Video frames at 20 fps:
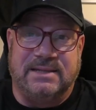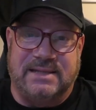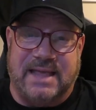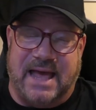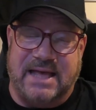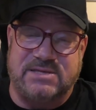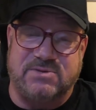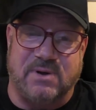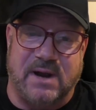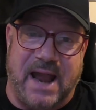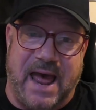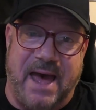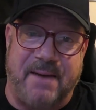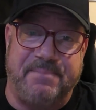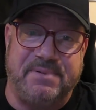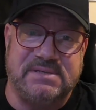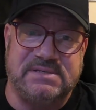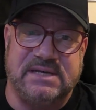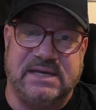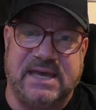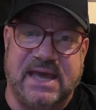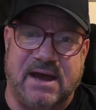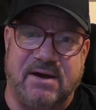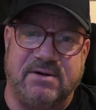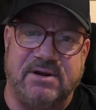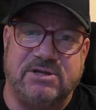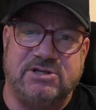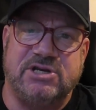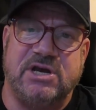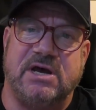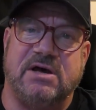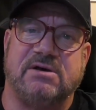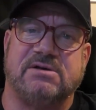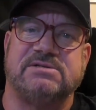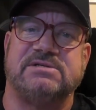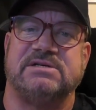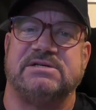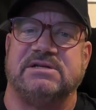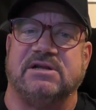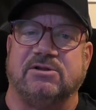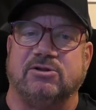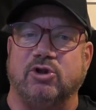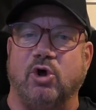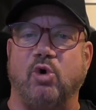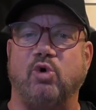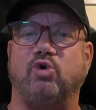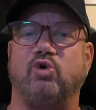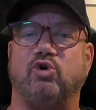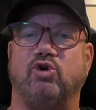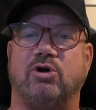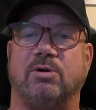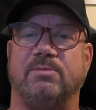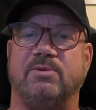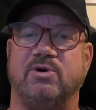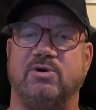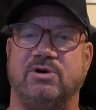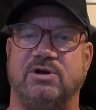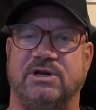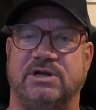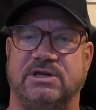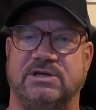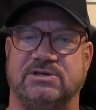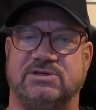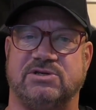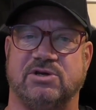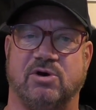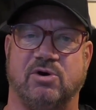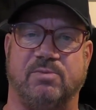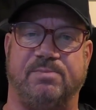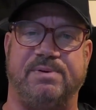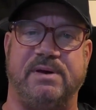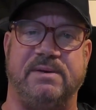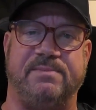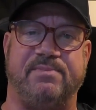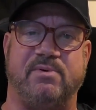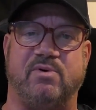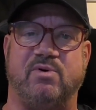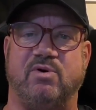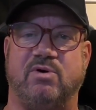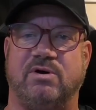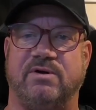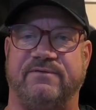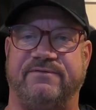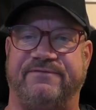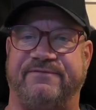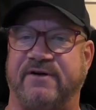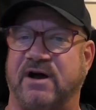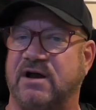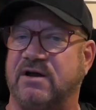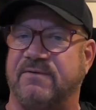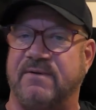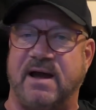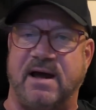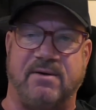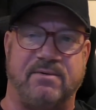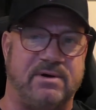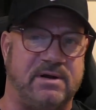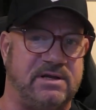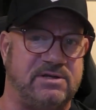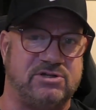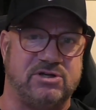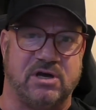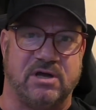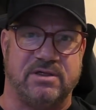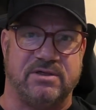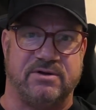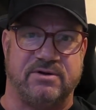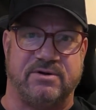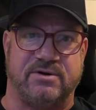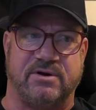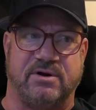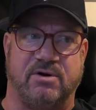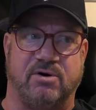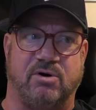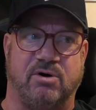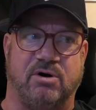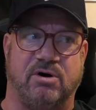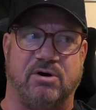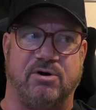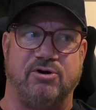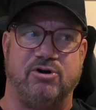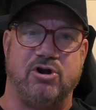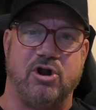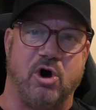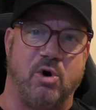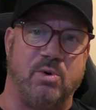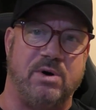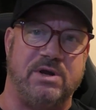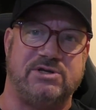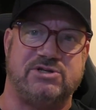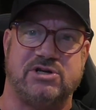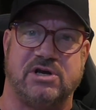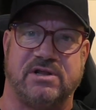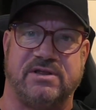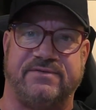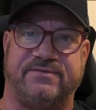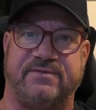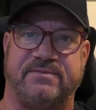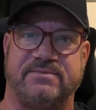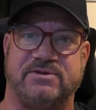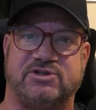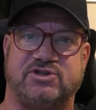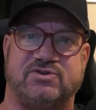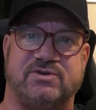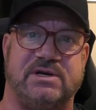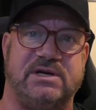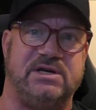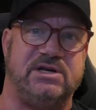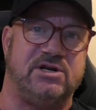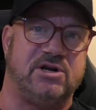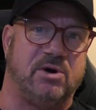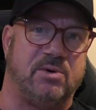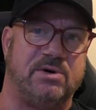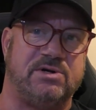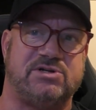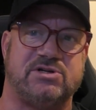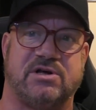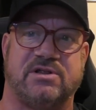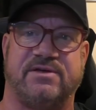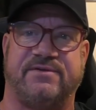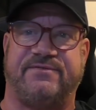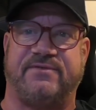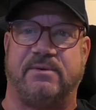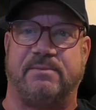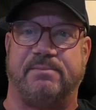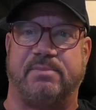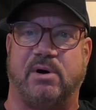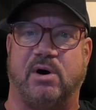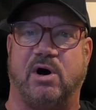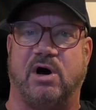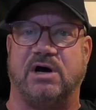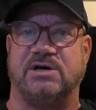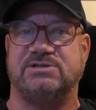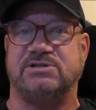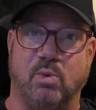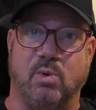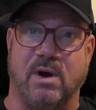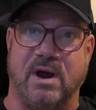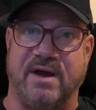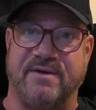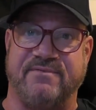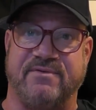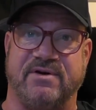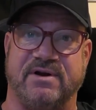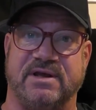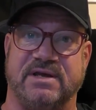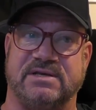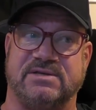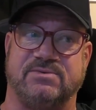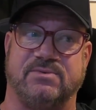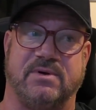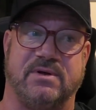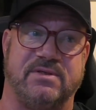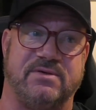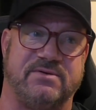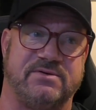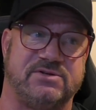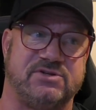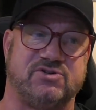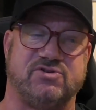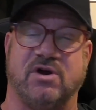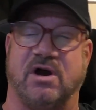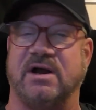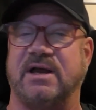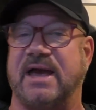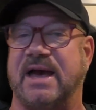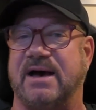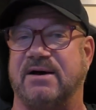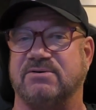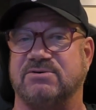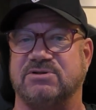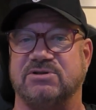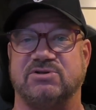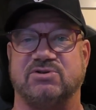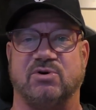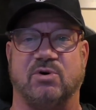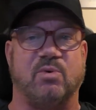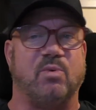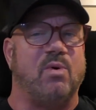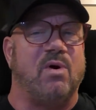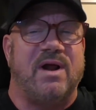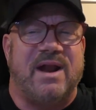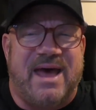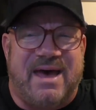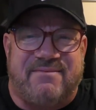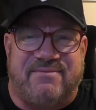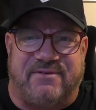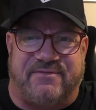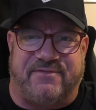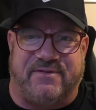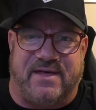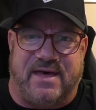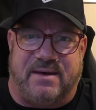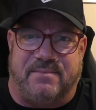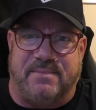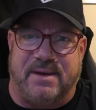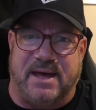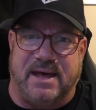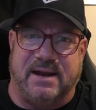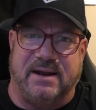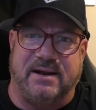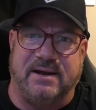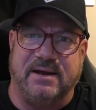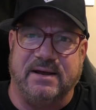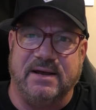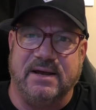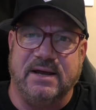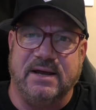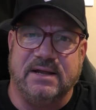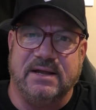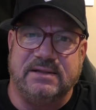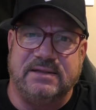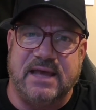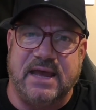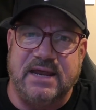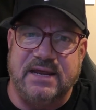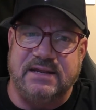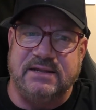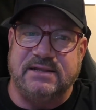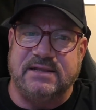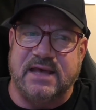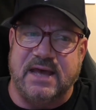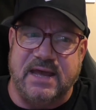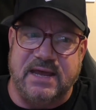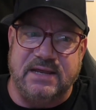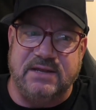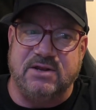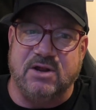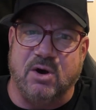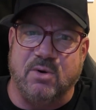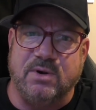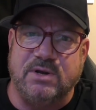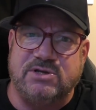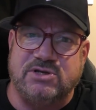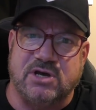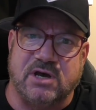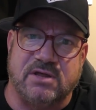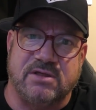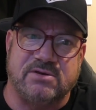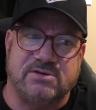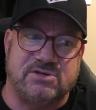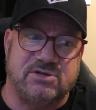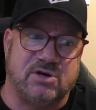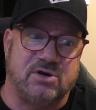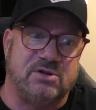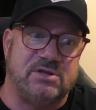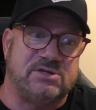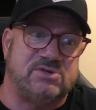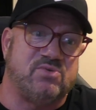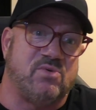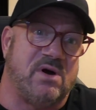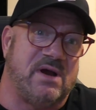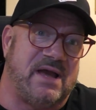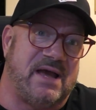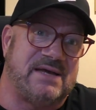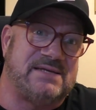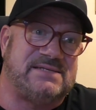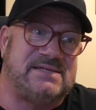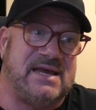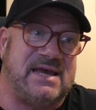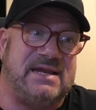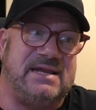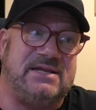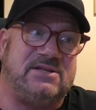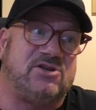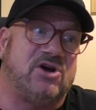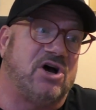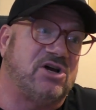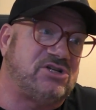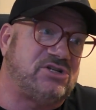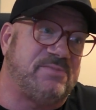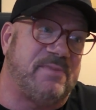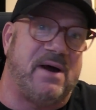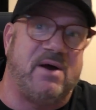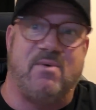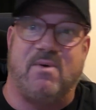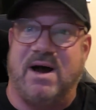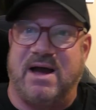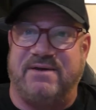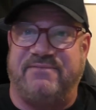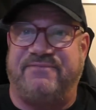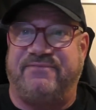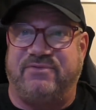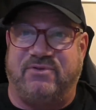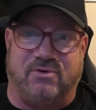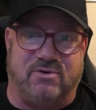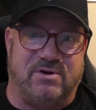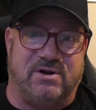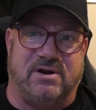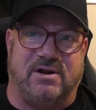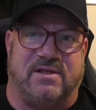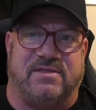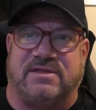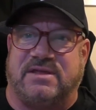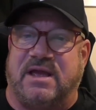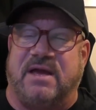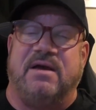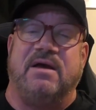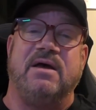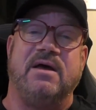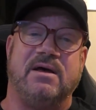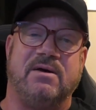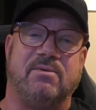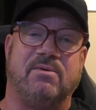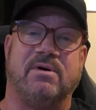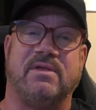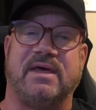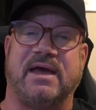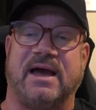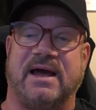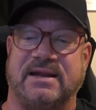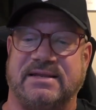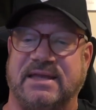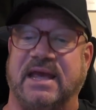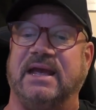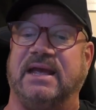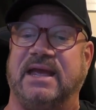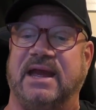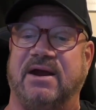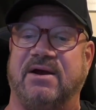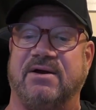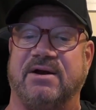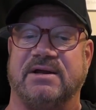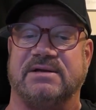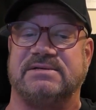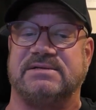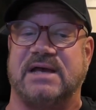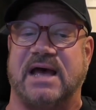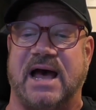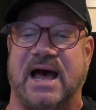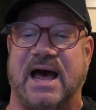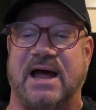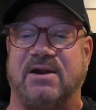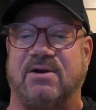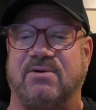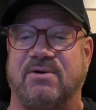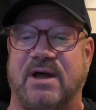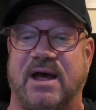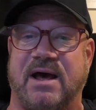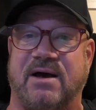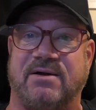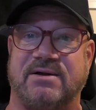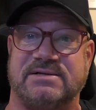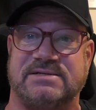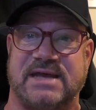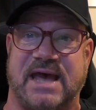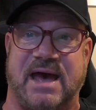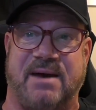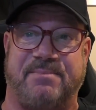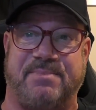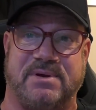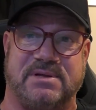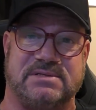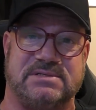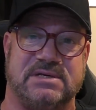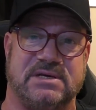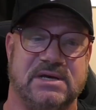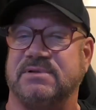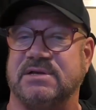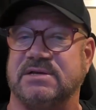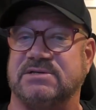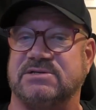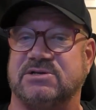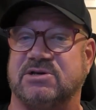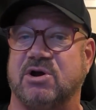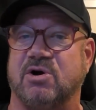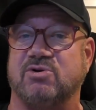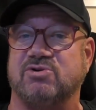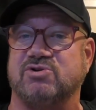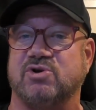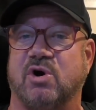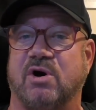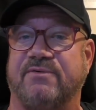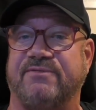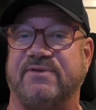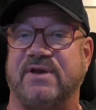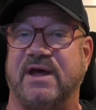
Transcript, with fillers: That's what happens in county jails is a local community. So people who could fuck around with each other or know each other from the street, know each other from bars, wherever it is, whether it's drug houses or whatever for that matter. They they know each other. So this one guy's saying he touched my wife during another day. Well, they got to take care of this. I don't know how this happens. This goes off